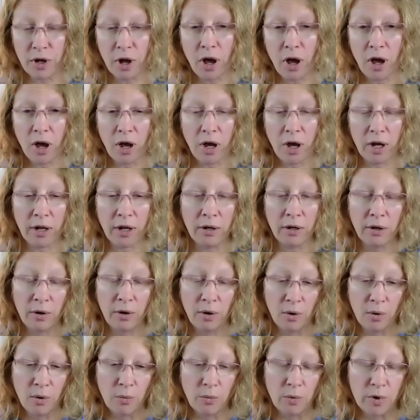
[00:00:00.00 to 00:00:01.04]
dog
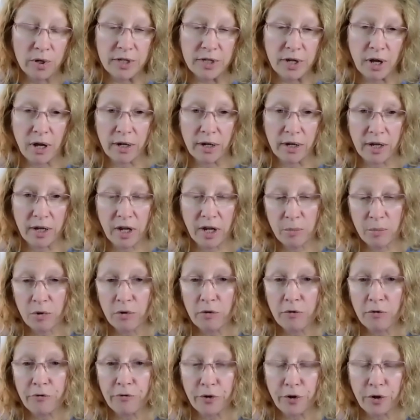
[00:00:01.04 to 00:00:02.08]
was on
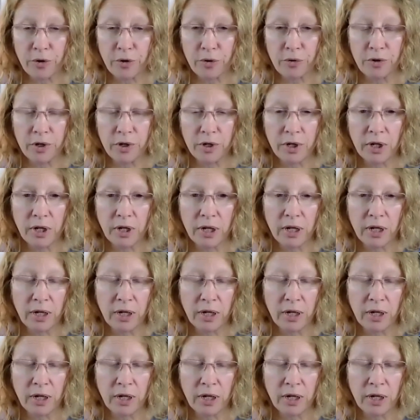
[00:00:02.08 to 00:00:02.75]
kibble food,